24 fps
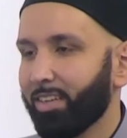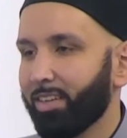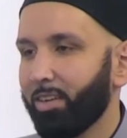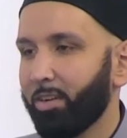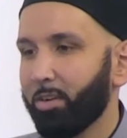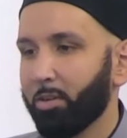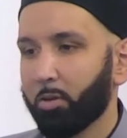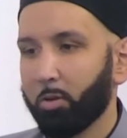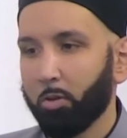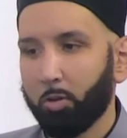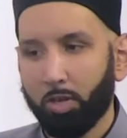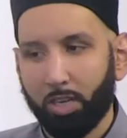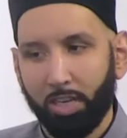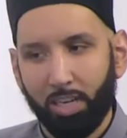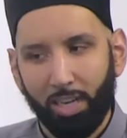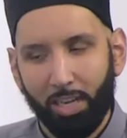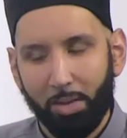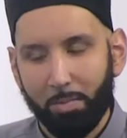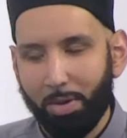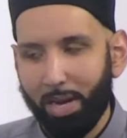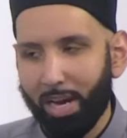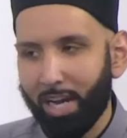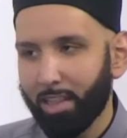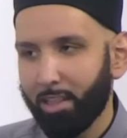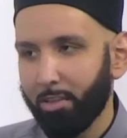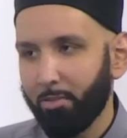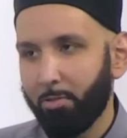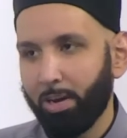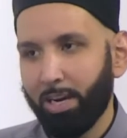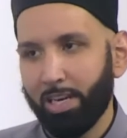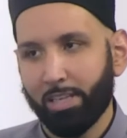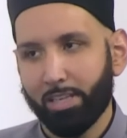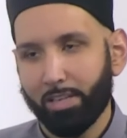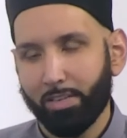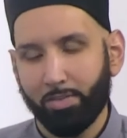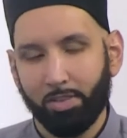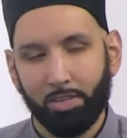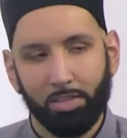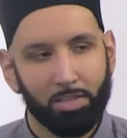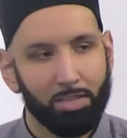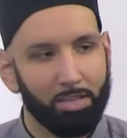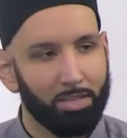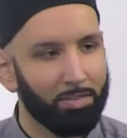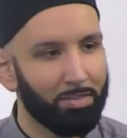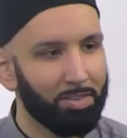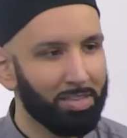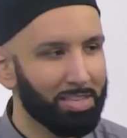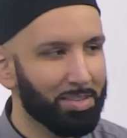Hukuk al-ibad, the rights of the
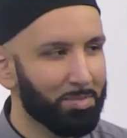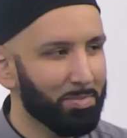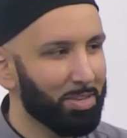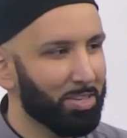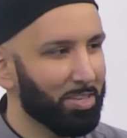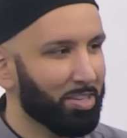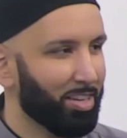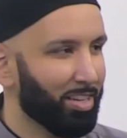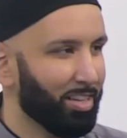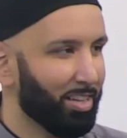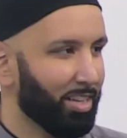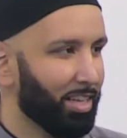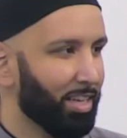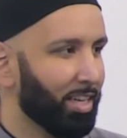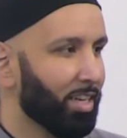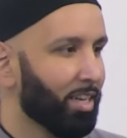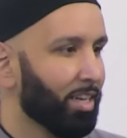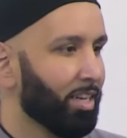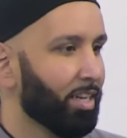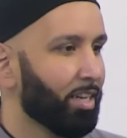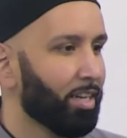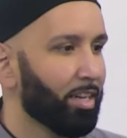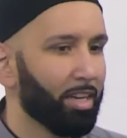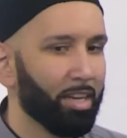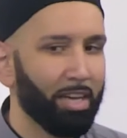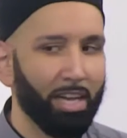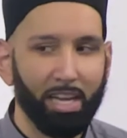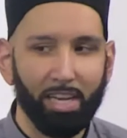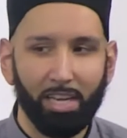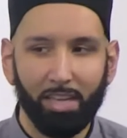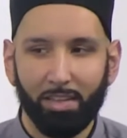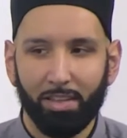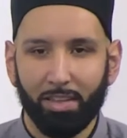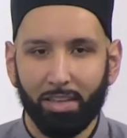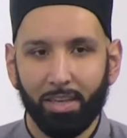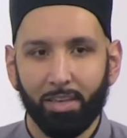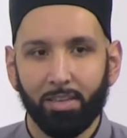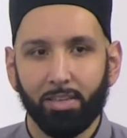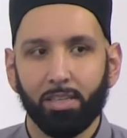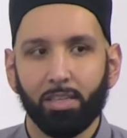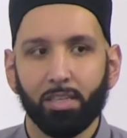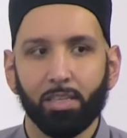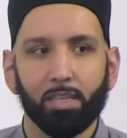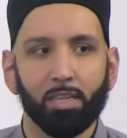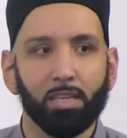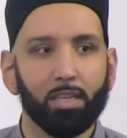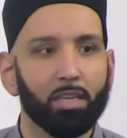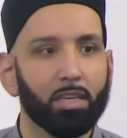servants, mashallah. Anything
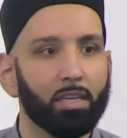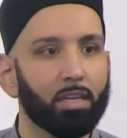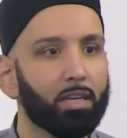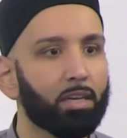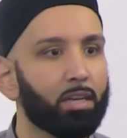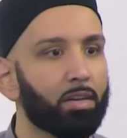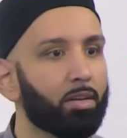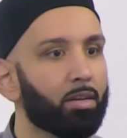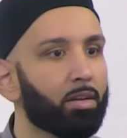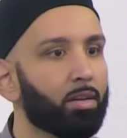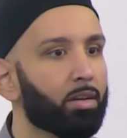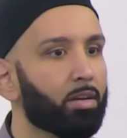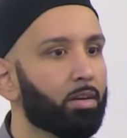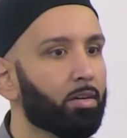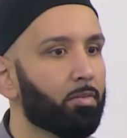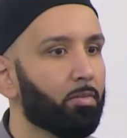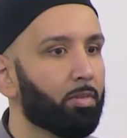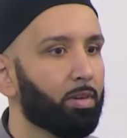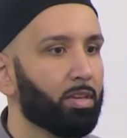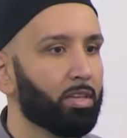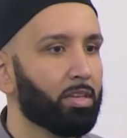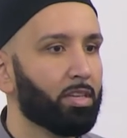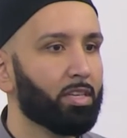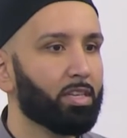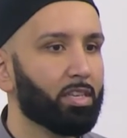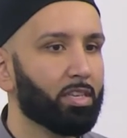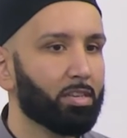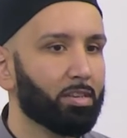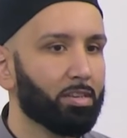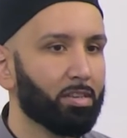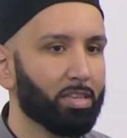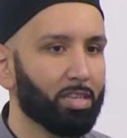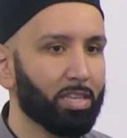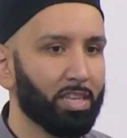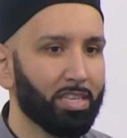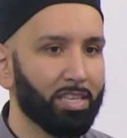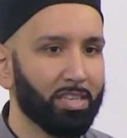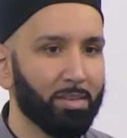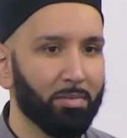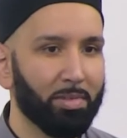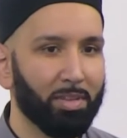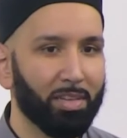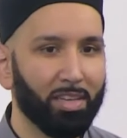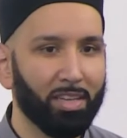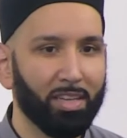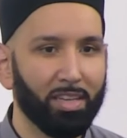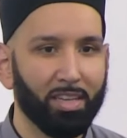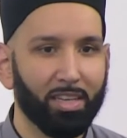else? One of the sisters said
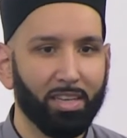something?